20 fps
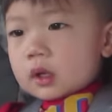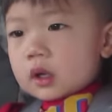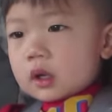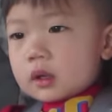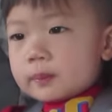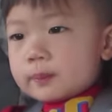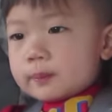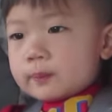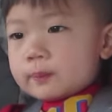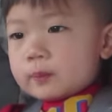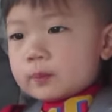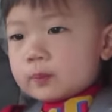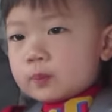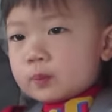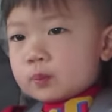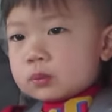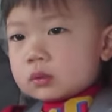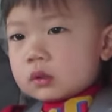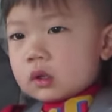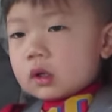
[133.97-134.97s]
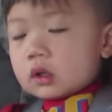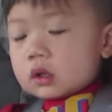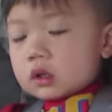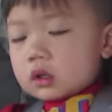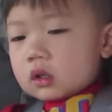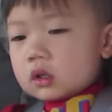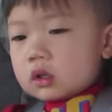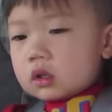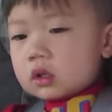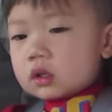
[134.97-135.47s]
a, a
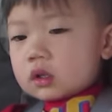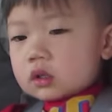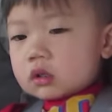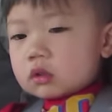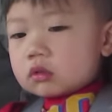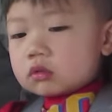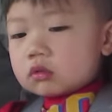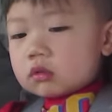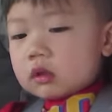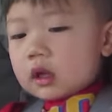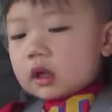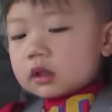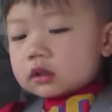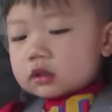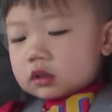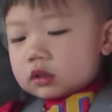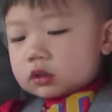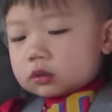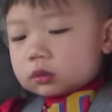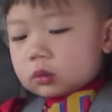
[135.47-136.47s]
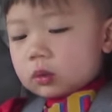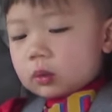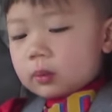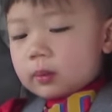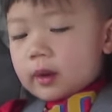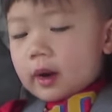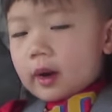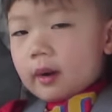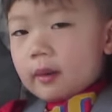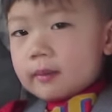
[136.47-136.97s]
glasses for
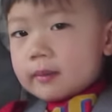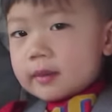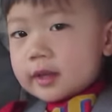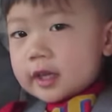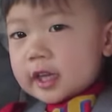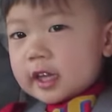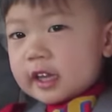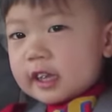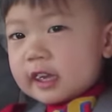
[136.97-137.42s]
Mommy.